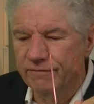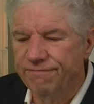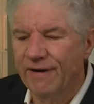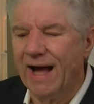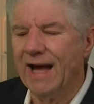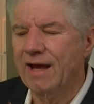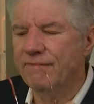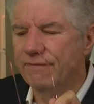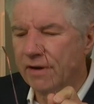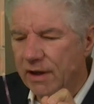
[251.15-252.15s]

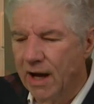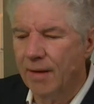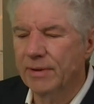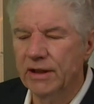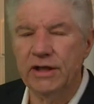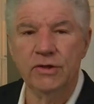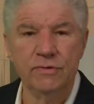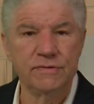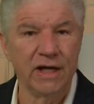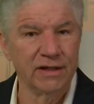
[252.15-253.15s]
five commonly
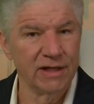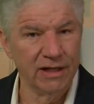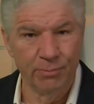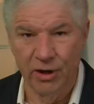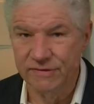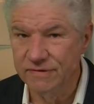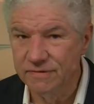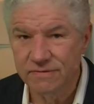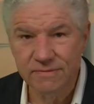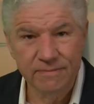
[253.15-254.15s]
used
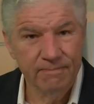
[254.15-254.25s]
antidepressants.